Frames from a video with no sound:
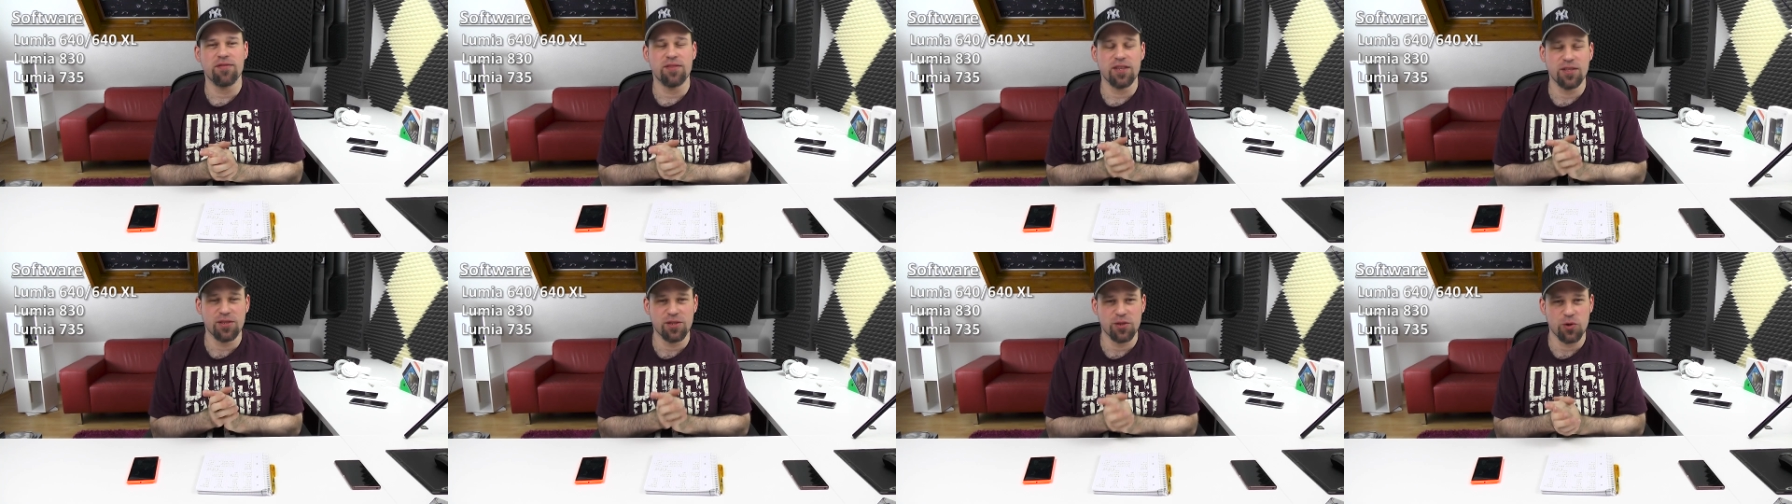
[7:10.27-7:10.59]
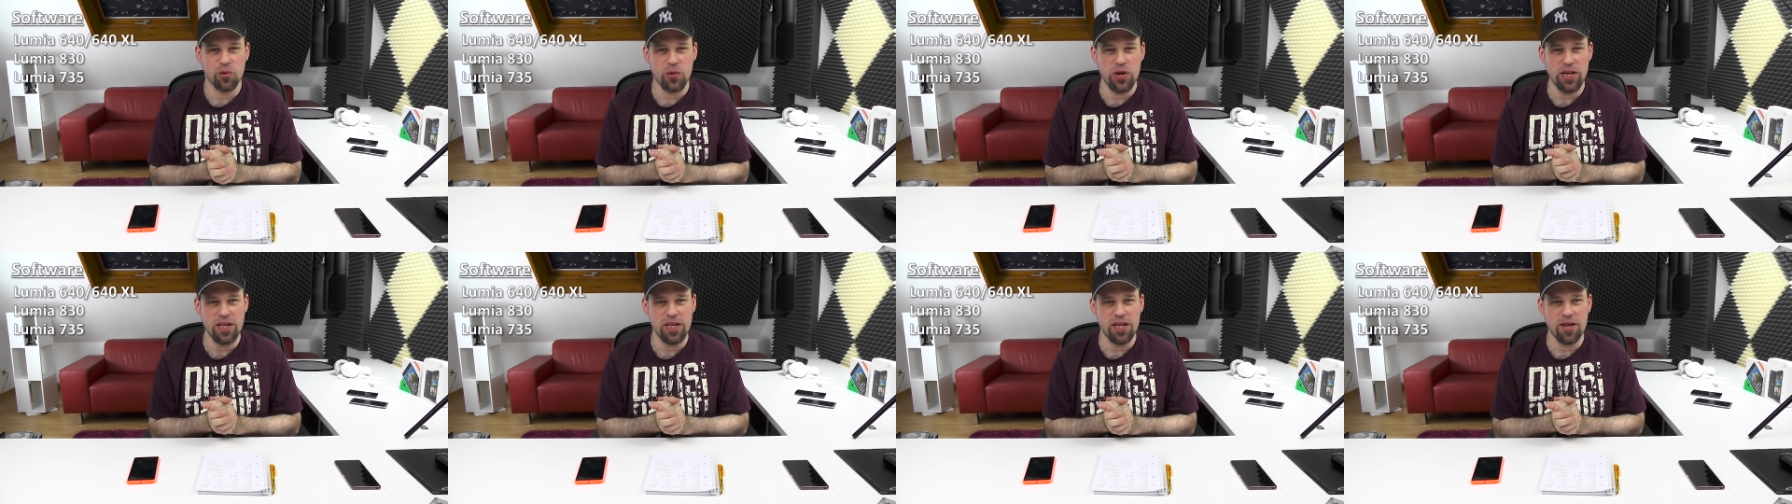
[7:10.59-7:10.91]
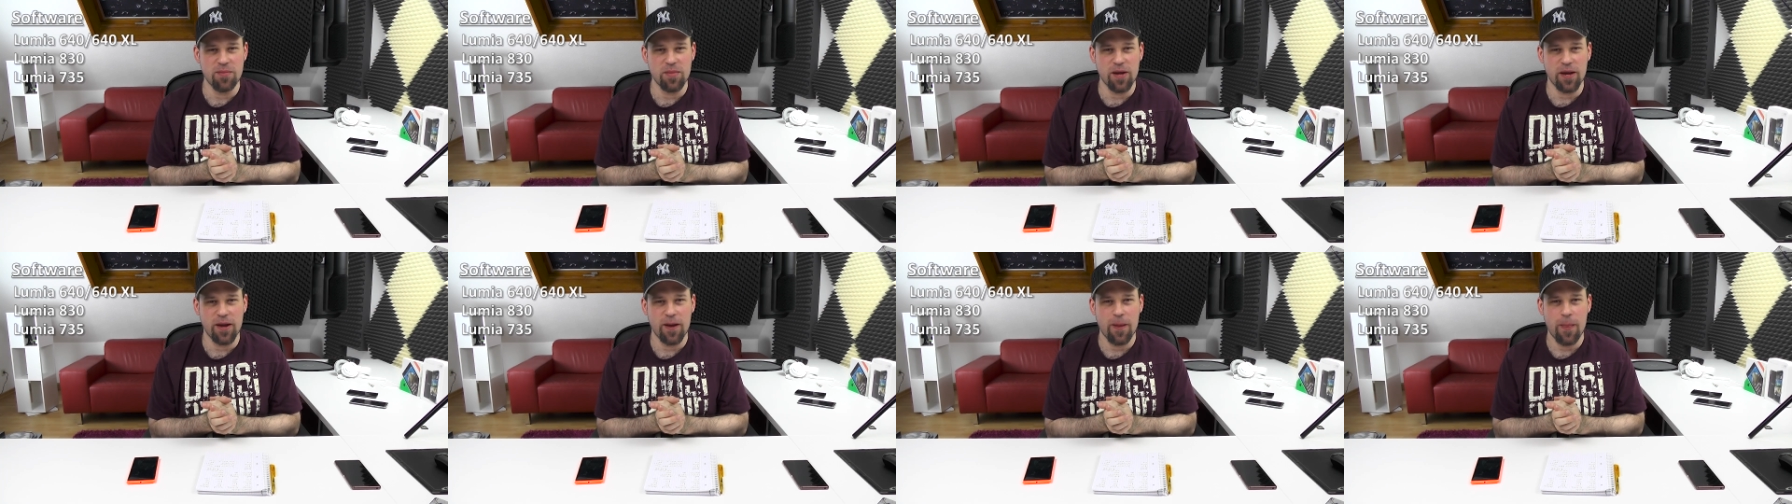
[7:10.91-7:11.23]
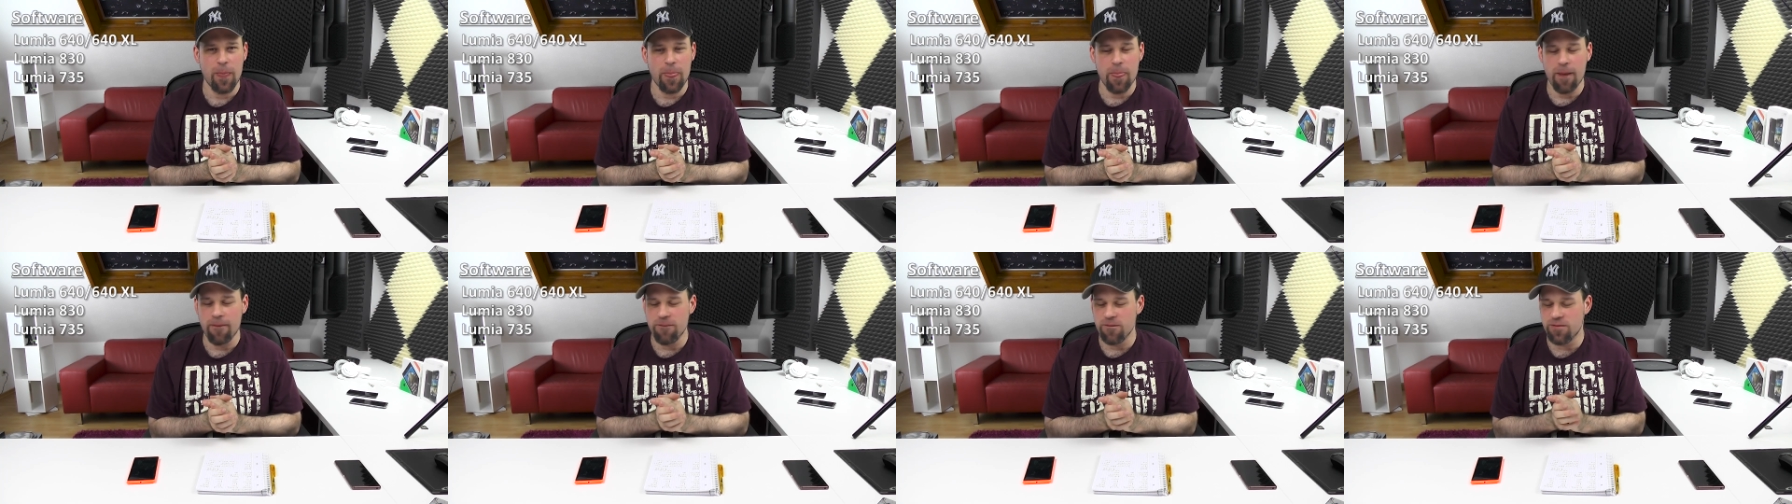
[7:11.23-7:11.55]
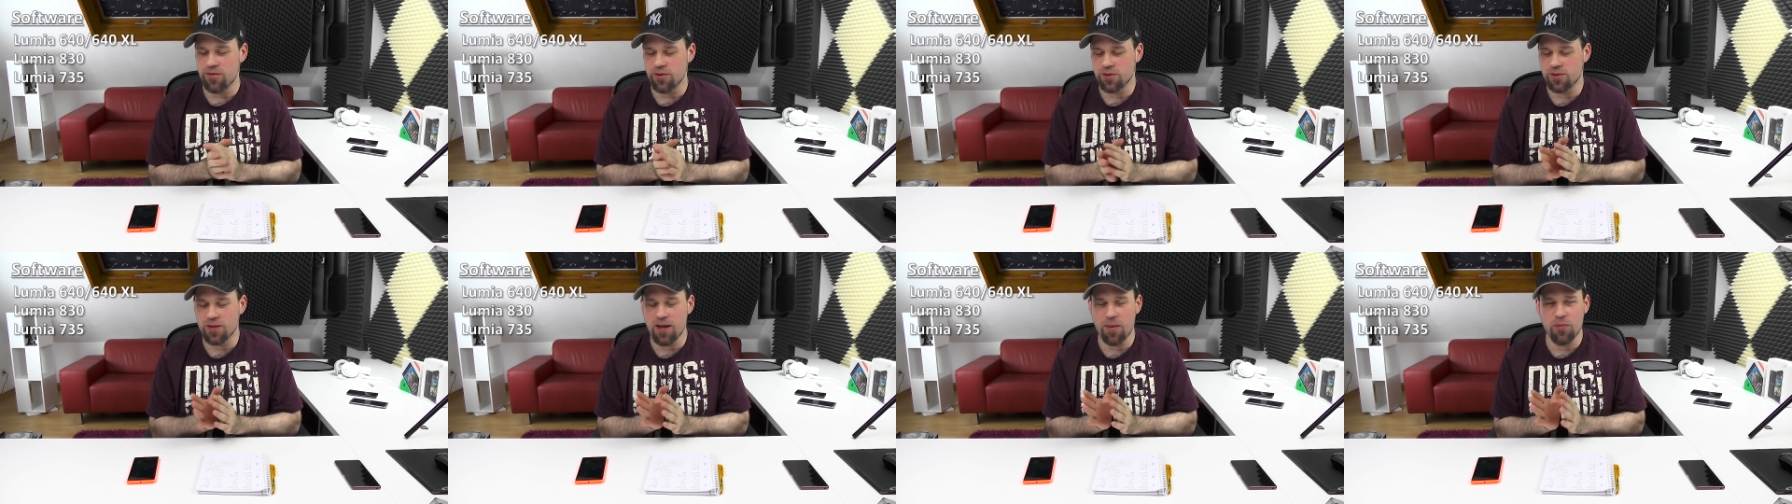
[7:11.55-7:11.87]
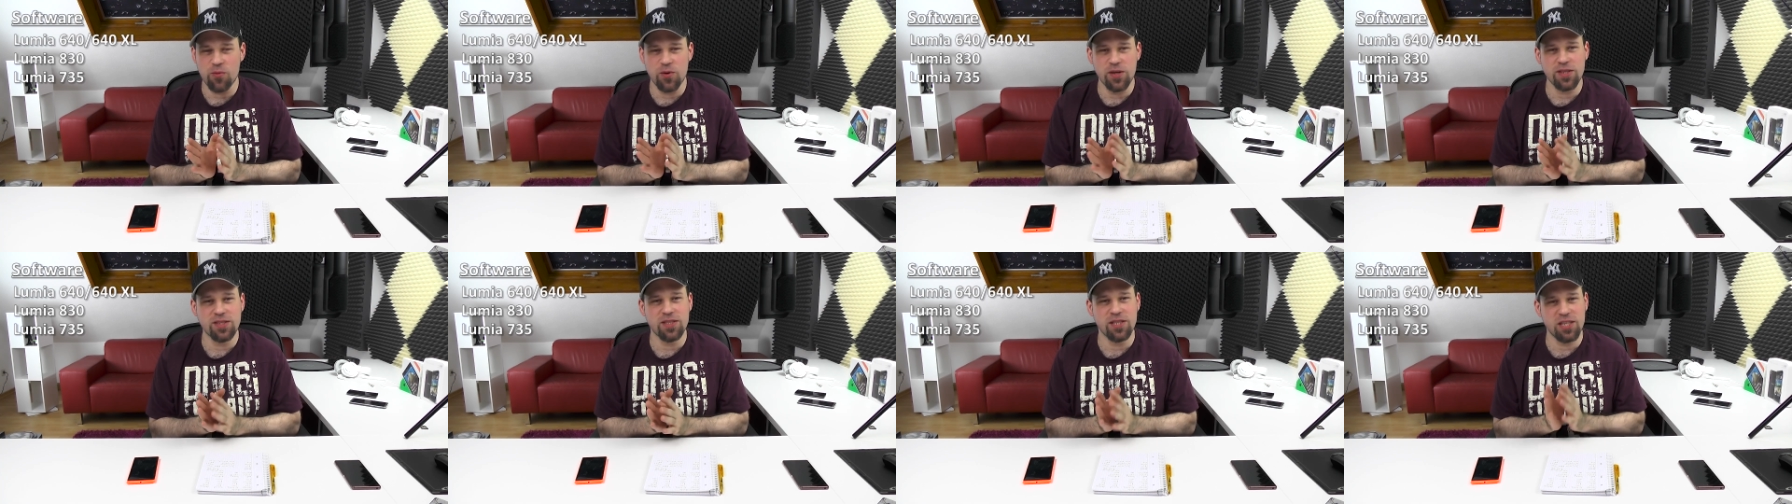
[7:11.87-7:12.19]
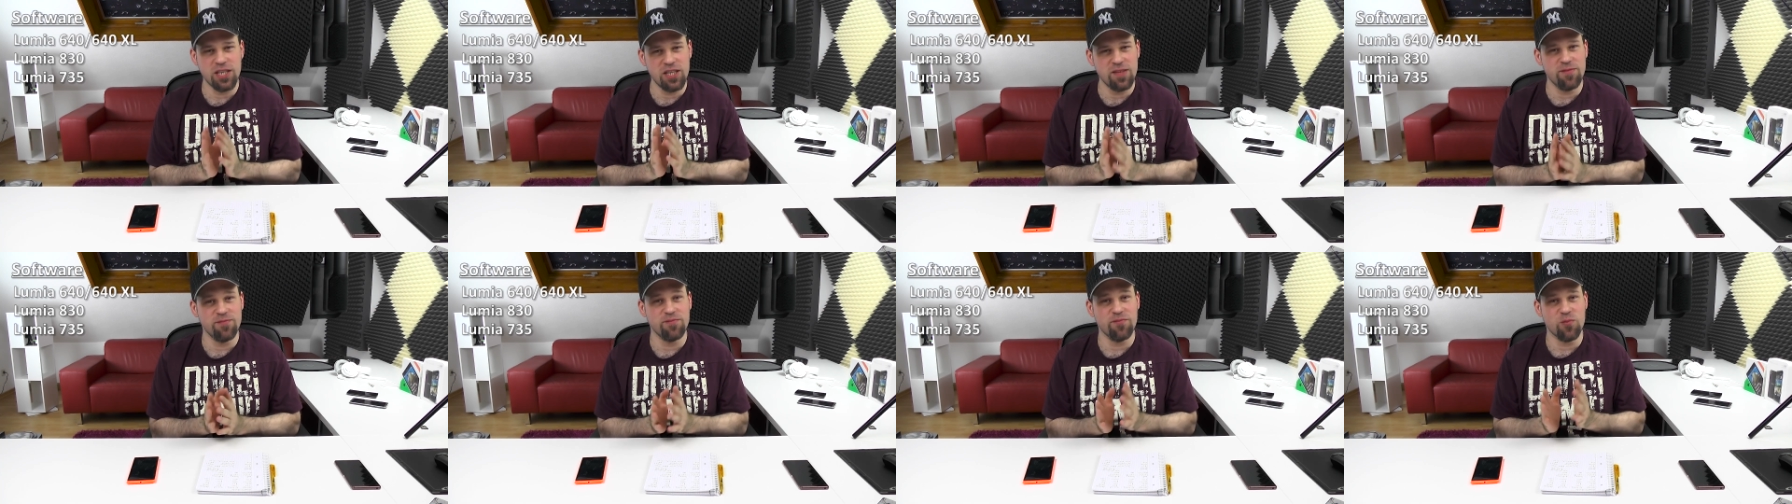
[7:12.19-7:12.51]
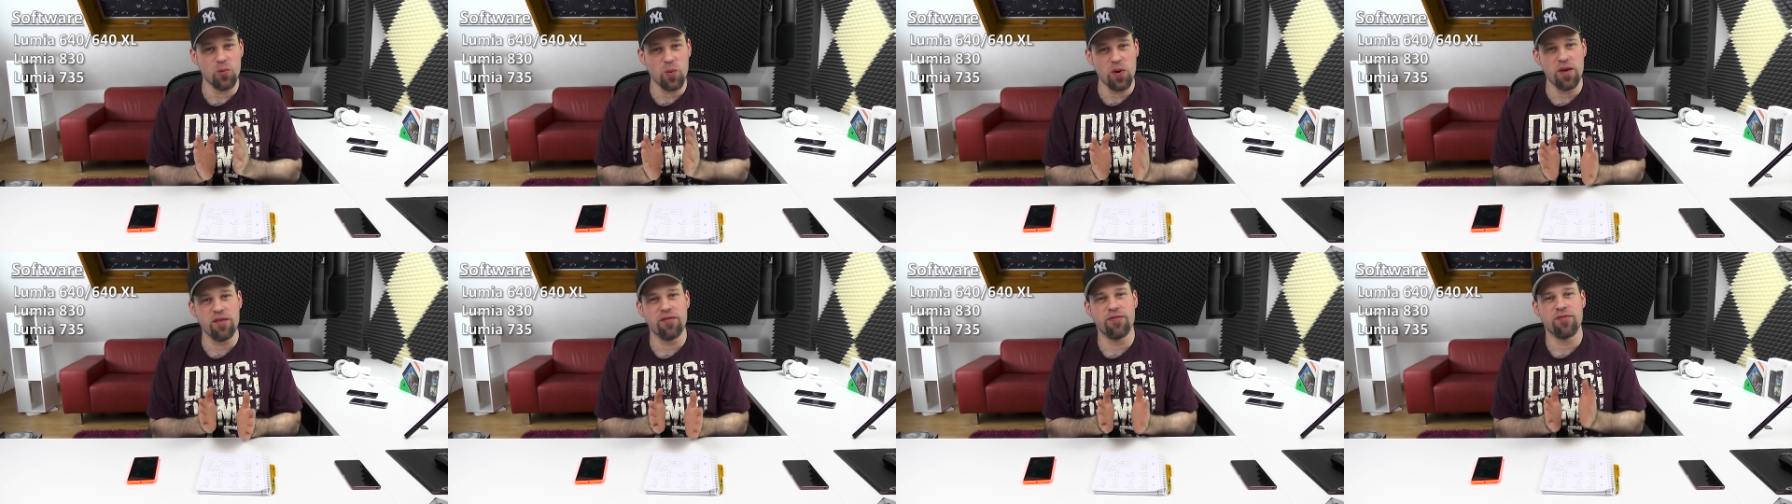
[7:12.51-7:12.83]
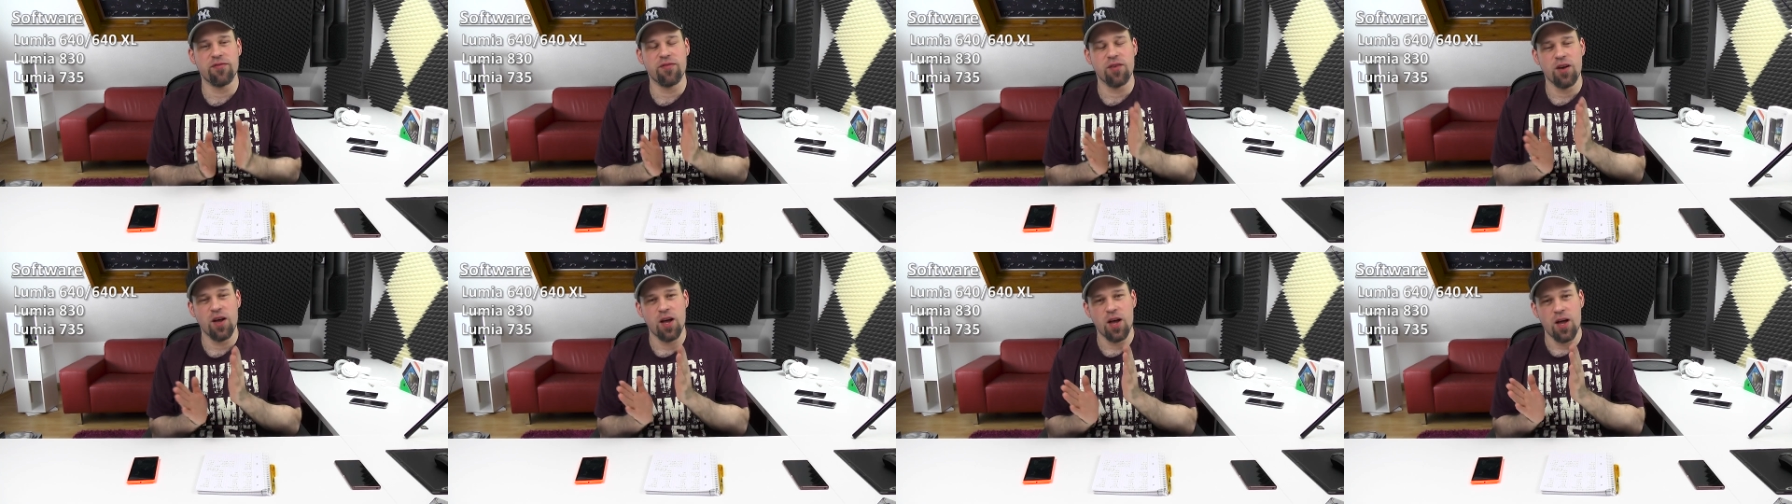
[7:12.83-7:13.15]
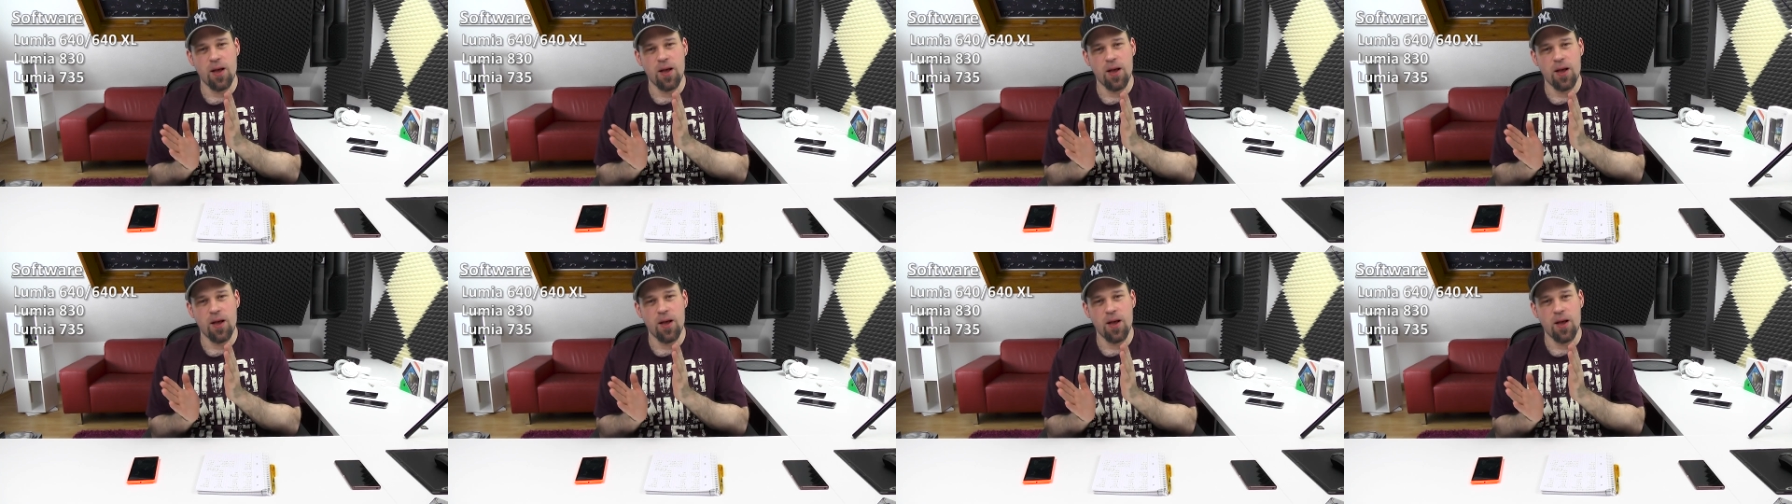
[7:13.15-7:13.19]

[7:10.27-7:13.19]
the screen dimming. For some reason, even with